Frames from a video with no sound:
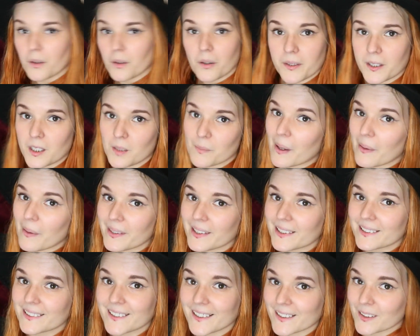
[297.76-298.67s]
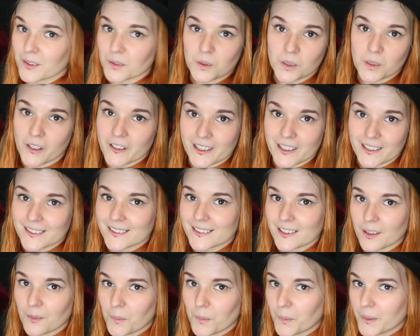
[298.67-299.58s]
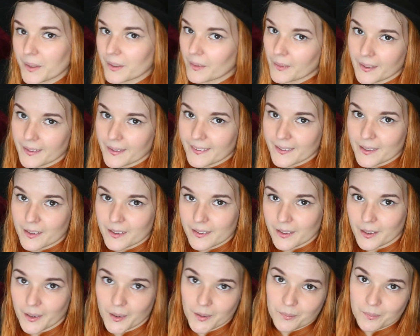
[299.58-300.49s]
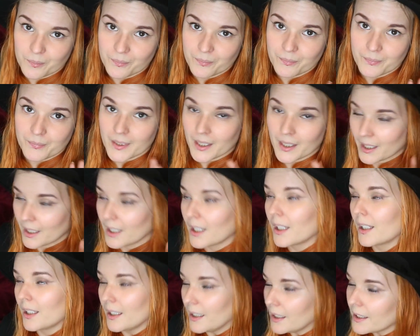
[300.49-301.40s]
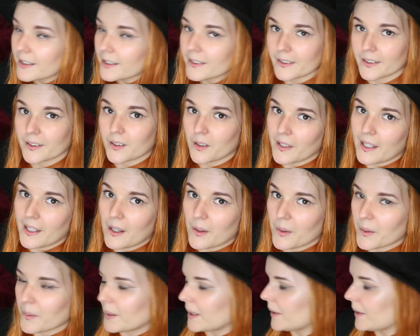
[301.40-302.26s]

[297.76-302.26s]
nothing about this. It's all honest. I'm always honest. So just got that out of the